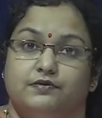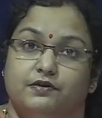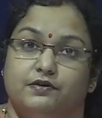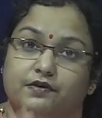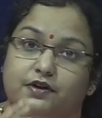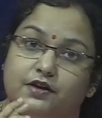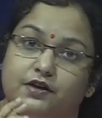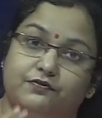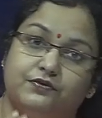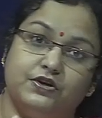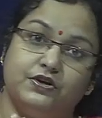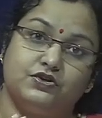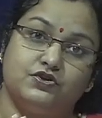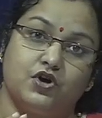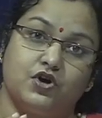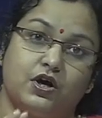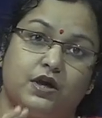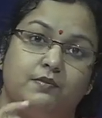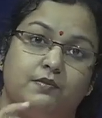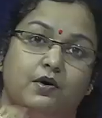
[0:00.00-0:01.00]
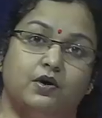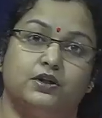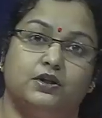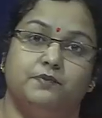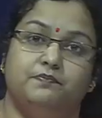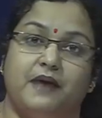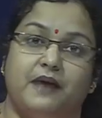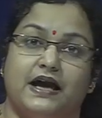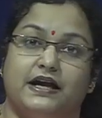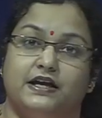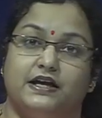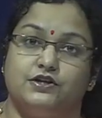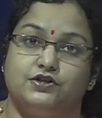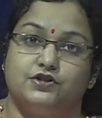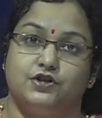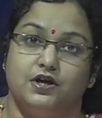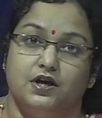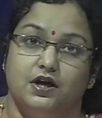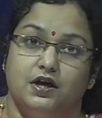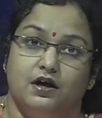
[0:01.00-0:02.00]
even if we talk about the packaged
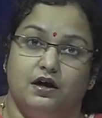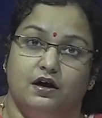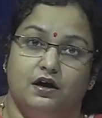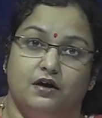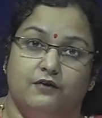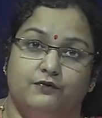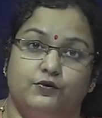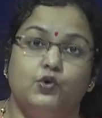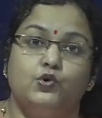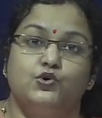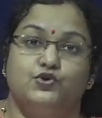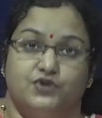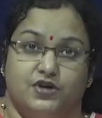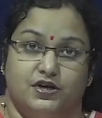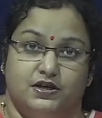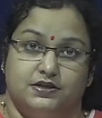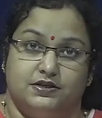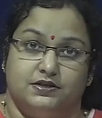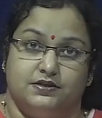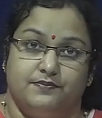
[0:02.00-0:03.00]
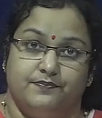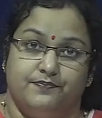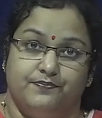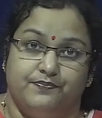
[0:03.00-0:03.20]
fruit drinks,